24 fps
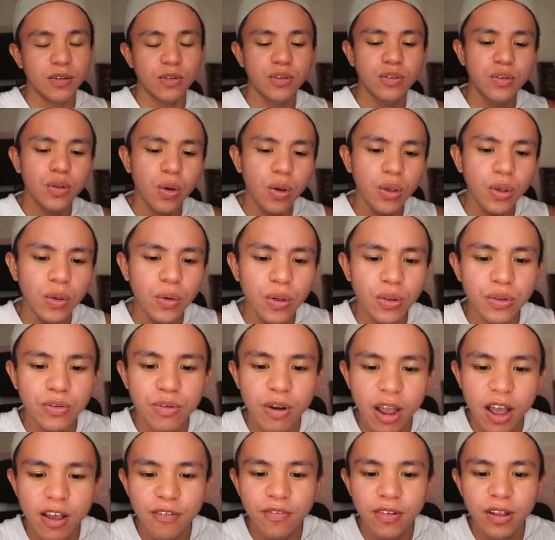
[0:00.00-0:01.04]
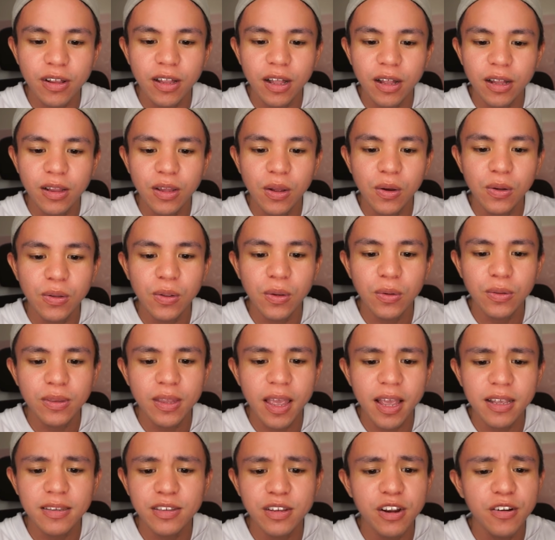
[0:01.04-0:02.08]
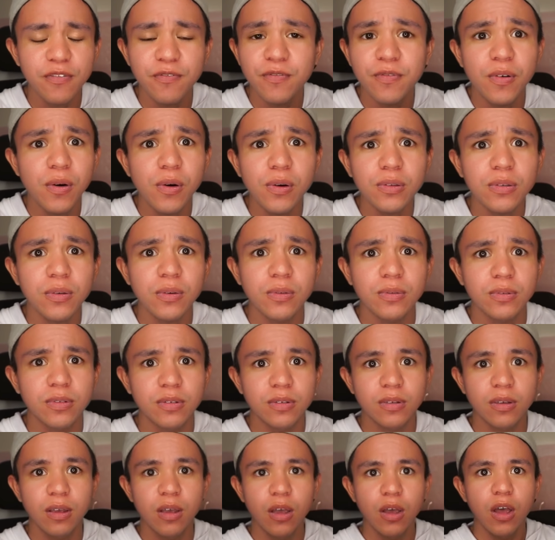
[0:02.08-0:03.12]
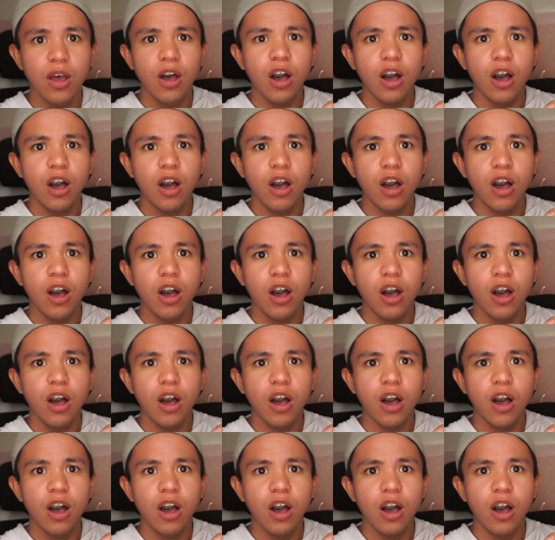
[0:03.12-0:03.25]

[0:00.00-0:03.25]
So, do you travel alone? Who takes your photos?